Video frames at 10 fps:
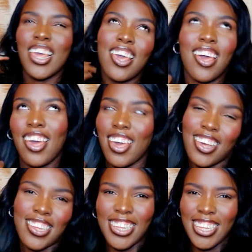Okay.
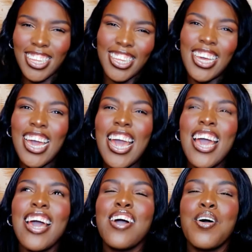
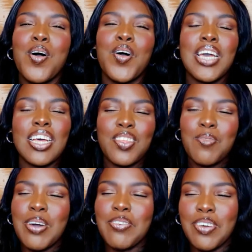Okay, so
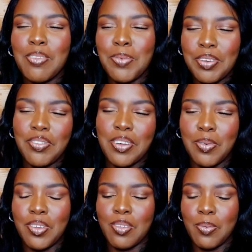my first boyfriend
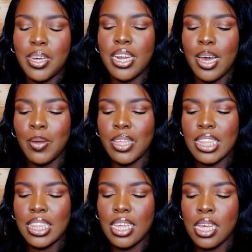was when I
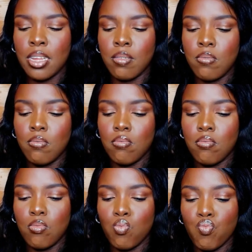was in
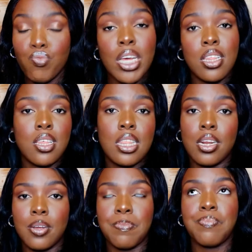
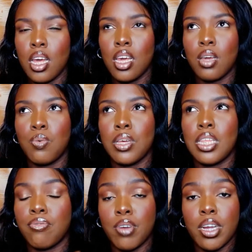existing. He
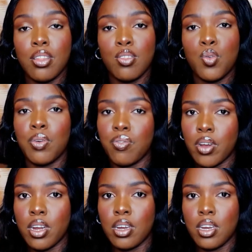was friend to a
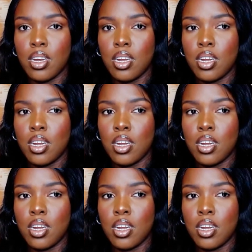friend.